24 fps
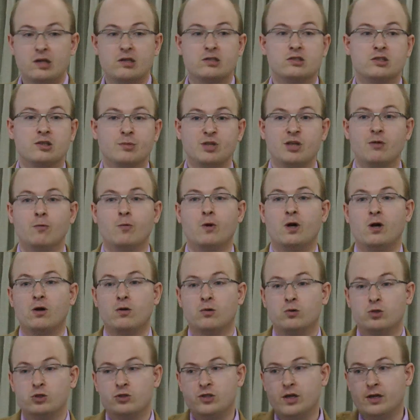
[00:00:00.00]
something where
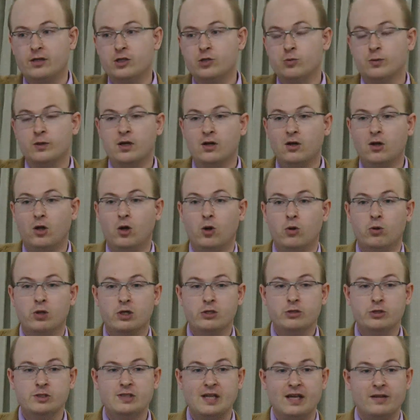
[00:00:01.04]
studies with a lower
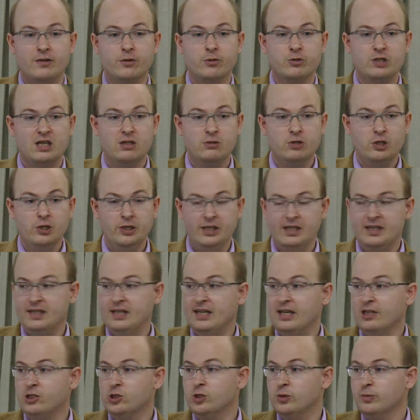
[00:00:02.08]
standard error in the
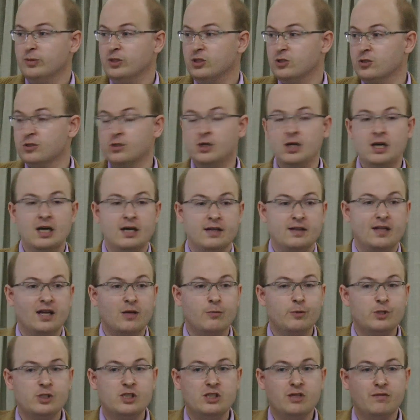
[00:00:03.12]
estimates, they
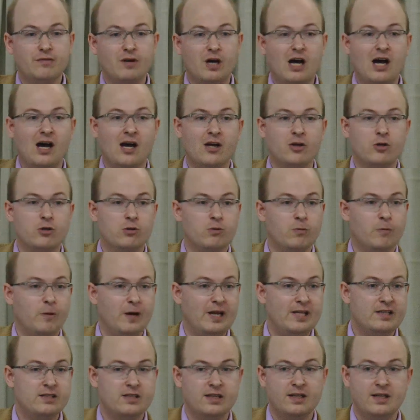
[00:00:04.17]
receive a higher
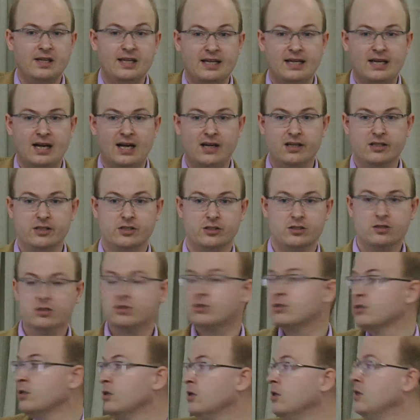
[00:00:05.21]
weight in the analysis.